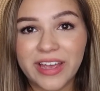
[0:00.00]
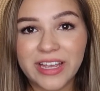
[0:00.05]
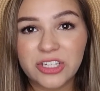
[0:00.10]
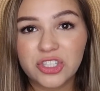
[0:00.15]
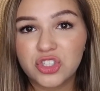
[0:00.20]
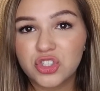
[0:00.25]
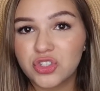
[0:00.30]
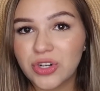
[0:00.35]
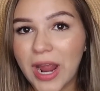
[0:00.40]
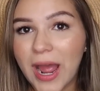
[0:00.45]
like
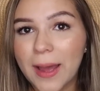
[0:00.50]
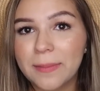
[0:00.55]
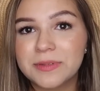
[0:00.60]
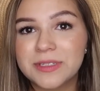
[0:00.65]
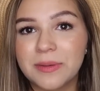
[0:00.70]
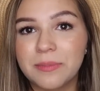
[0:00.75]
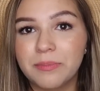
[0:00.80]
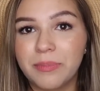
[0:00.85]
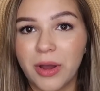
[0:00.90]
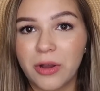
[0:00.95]

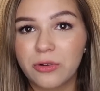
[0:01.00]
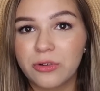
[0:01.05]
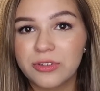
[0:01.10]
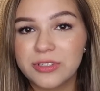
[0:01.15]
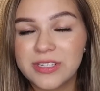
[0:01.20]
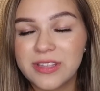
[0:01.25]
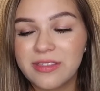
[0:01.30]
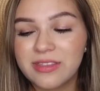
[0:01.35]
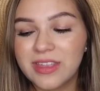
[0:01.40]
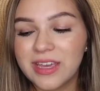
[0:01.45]
straps and
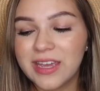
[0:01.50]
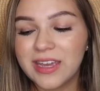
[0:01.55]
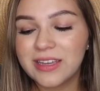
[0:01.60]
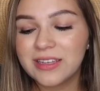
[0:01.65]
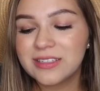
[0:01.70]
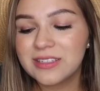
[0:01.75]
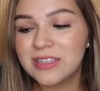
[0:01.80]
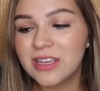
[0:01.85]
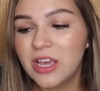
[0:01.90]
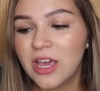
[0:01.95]
buckles and
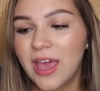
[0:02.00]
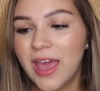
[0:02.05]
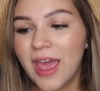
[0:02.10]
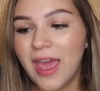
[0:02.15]
things,